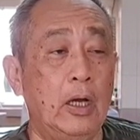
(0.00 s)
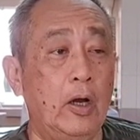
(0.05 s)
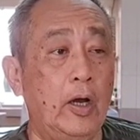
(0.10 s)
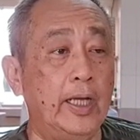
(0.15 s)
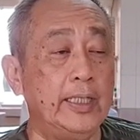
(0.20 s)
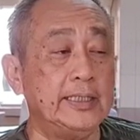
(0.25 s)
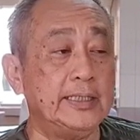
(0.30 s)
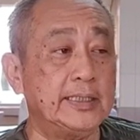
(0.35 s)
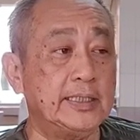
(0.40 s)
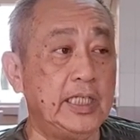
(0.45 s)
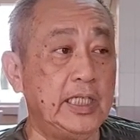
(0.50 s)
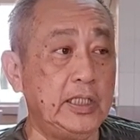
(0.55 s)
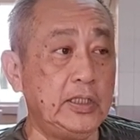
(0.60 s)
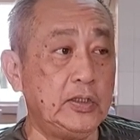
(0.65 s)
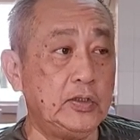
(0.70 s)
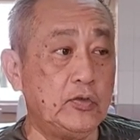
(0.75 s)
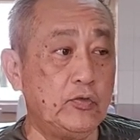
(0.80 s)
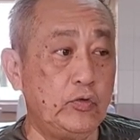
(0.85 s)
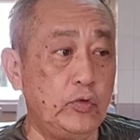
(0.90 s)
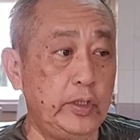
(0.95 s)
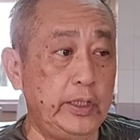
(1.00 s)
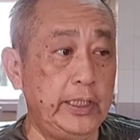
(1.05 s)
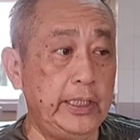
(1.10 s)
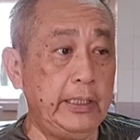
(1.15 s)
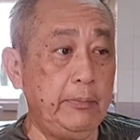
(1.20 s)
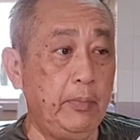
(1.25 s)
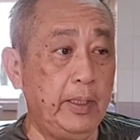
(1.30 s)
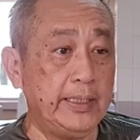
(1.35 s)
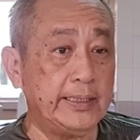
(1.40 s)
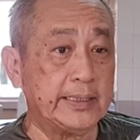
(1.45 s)
All right, stage
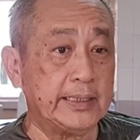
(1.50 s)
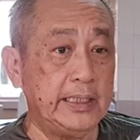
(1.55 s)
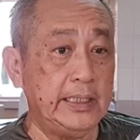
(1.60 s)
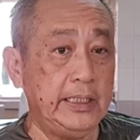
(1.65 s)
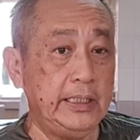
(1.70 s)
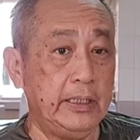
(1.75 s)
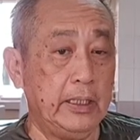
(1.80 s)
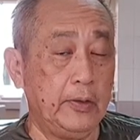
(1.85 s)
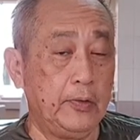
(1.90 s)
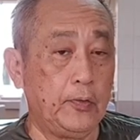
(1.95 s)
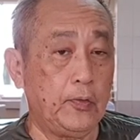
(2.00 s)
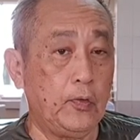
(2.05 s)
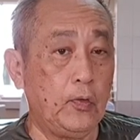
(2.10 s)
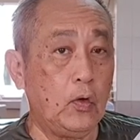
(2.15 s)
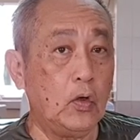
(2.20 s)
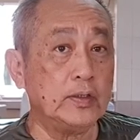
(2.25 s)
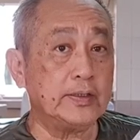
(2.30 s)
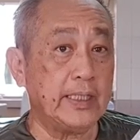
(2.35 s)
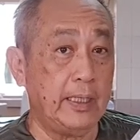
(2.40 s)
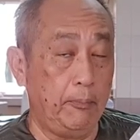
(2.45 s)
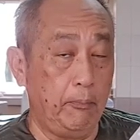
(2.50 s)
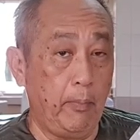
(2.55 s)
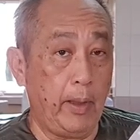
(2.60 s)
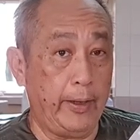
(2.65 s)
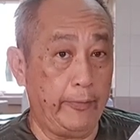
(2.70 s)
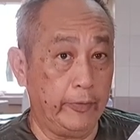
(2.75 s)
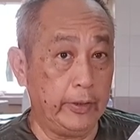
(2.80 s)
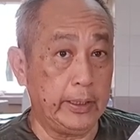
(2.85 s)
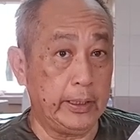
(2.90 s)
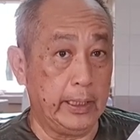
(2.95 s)
3, basically across
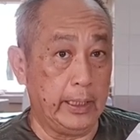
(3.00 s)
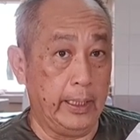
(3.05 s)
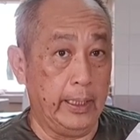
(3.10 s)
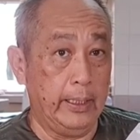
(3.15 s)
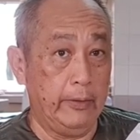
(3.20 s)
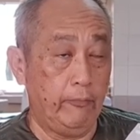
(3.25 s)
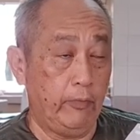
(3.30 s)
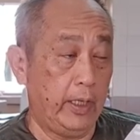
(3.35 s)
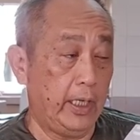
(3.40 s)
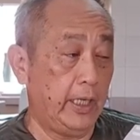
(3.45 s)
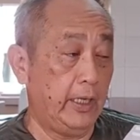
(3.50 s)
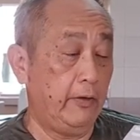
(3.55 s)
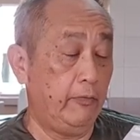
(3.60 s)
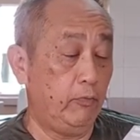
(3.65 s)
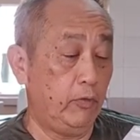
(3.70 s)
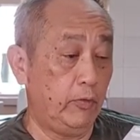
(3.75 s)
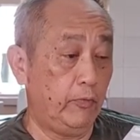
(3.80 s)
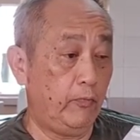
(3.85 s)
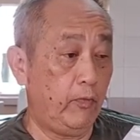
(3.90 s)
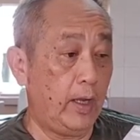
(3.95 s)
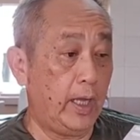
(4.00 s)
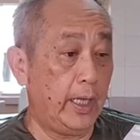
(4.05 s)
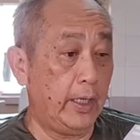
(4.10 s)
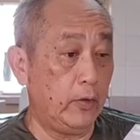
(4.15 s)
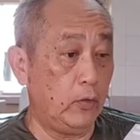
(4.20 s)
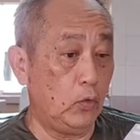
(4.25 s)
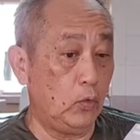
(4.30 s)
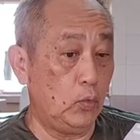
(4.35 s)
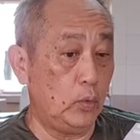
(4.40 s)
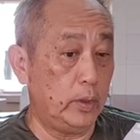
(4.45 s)
America, where I will
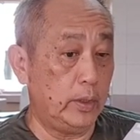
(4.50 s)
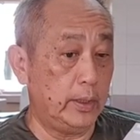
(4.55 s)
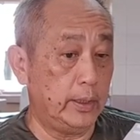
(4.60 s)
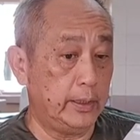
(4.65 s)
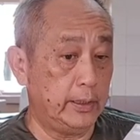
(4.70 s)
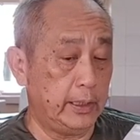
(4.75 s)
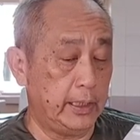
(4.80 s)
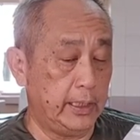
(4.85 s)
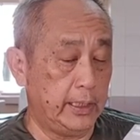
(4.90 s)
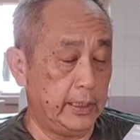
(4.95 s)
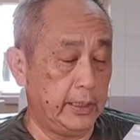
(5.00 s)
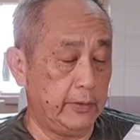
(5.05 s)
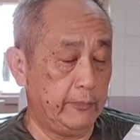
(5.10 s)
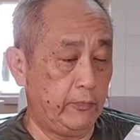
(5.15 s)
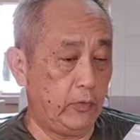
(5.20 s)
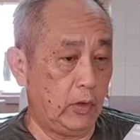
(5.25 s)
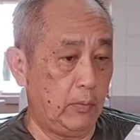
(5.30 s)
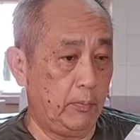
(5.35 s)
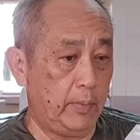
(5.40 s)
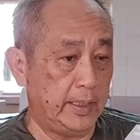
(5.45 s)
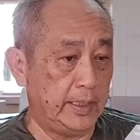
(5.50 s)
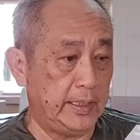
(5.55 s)
fly over from